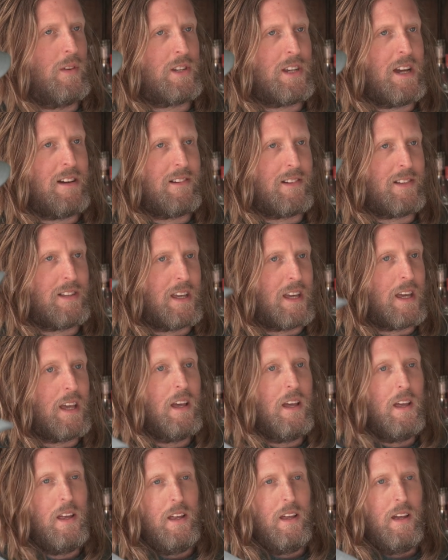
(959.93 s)
charity,
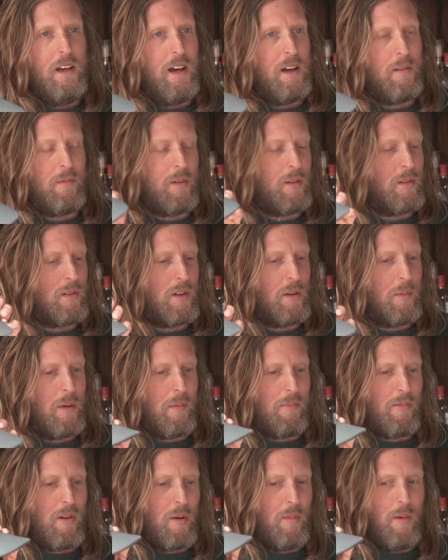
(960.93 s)
and we were doing a bit
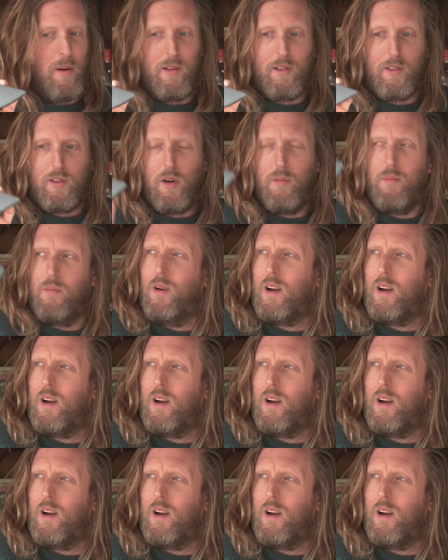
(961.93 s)
of promo. And Tom,